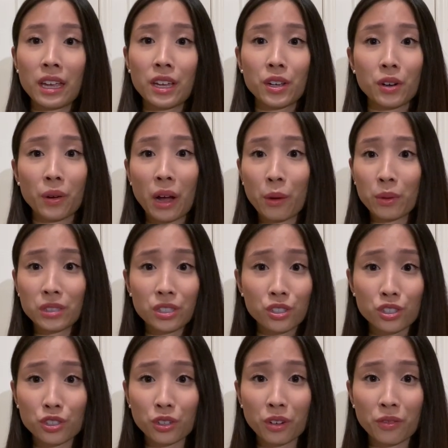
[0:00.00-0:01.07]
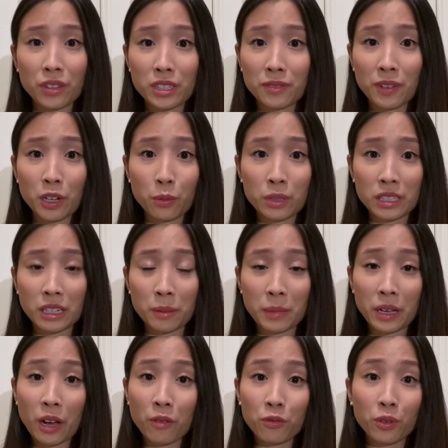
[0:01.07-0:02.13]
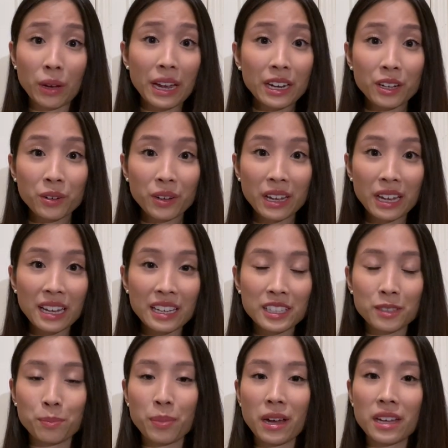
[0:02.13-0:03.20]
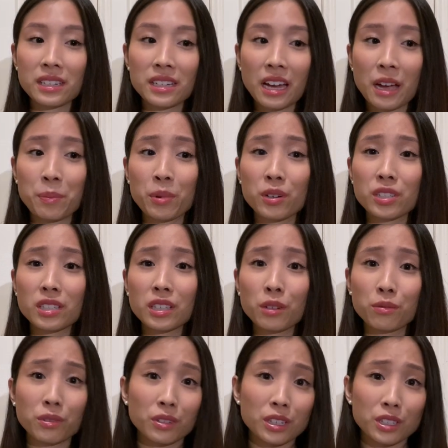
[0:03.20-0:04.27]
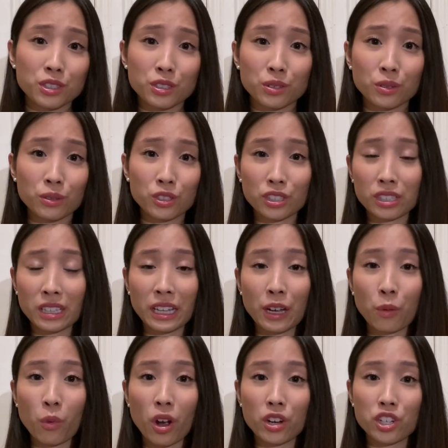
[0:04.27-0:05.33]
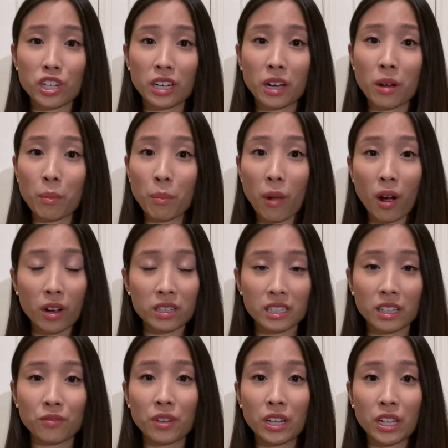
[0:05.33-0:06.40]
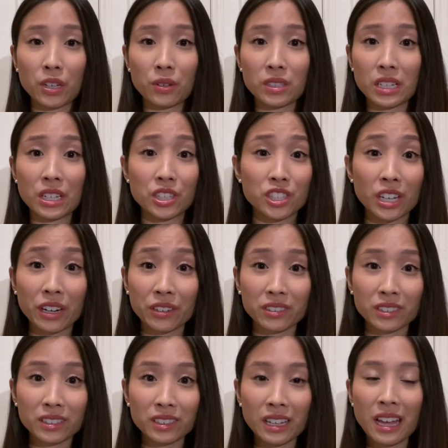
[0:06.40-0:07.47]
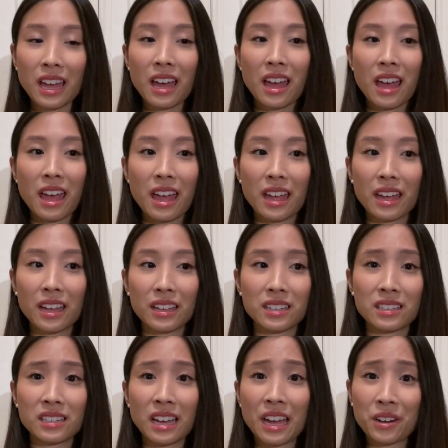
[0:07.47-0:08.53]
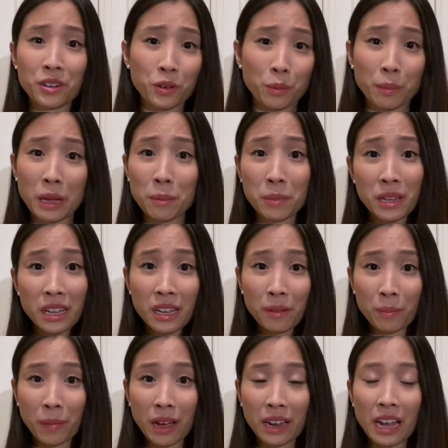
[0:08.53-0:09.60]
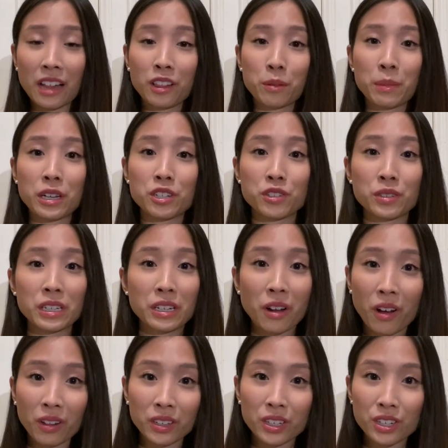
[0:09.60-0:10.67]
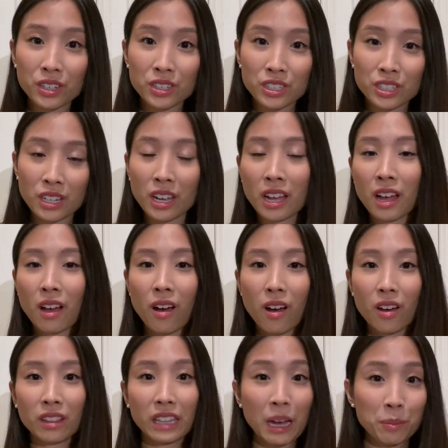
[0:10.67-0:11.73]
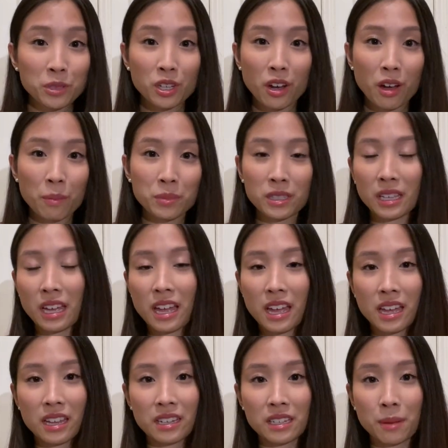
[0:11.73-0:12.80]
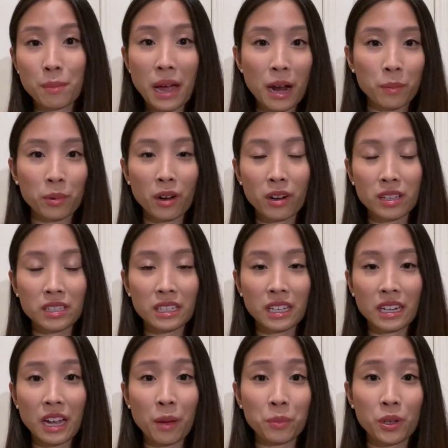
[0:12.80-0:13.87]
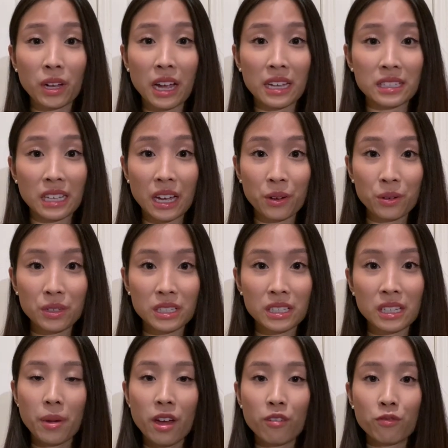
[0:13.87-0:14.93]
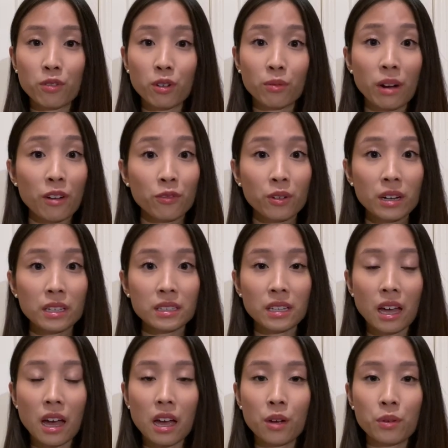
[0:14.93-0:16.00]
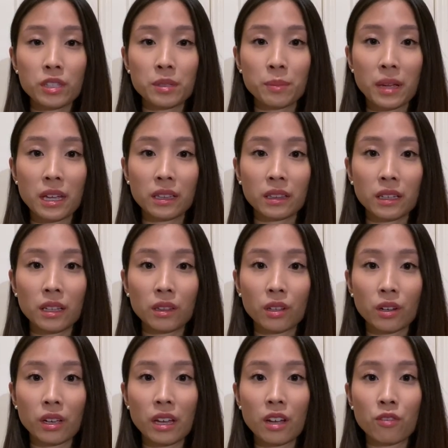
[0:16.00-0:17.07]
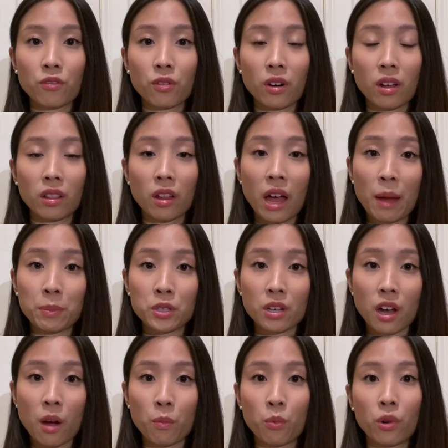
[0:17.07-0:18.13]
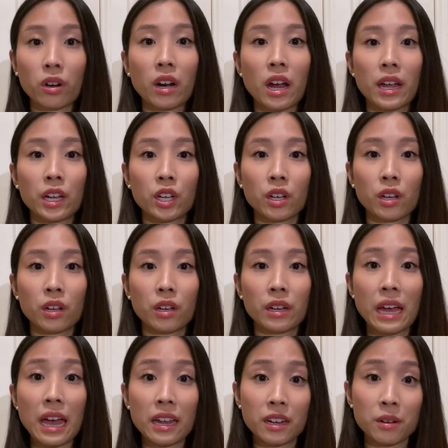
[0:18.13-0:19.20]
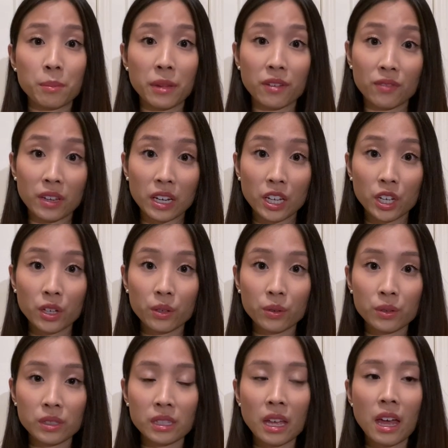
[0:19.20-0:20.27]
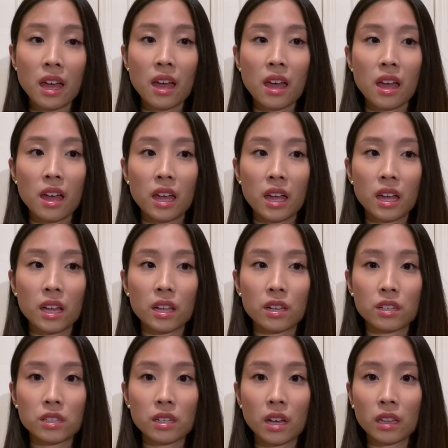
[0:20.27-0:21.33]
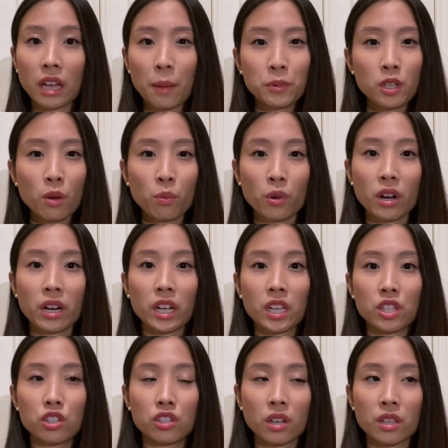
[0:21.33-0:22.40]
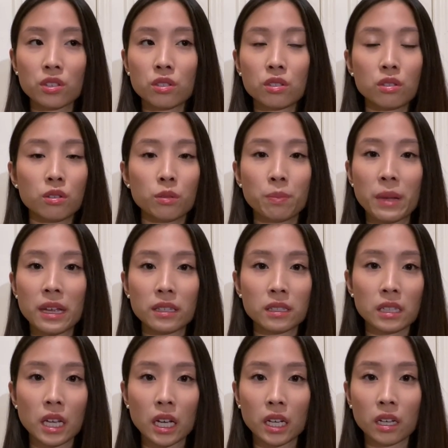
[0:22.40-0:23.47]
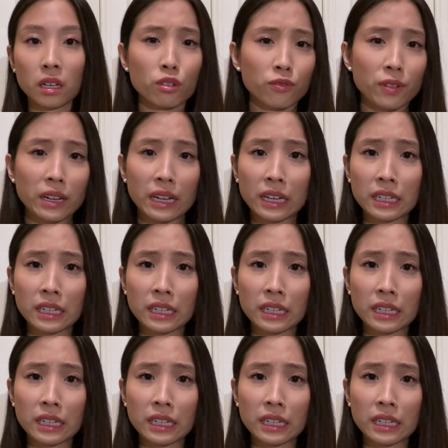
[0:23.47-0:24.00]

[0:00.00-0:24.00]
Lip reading: you know, I wasn't sure if this video was gonna be helpful anyways, but I personally really do just like watching unboxing videos in general. And I don't know, maybe my elementary knowledge on laptops and Mac products can help you guys out. But for reference, I was mainly looking for a laptop where I could edit my videos and a laptop where I can just do basic surfing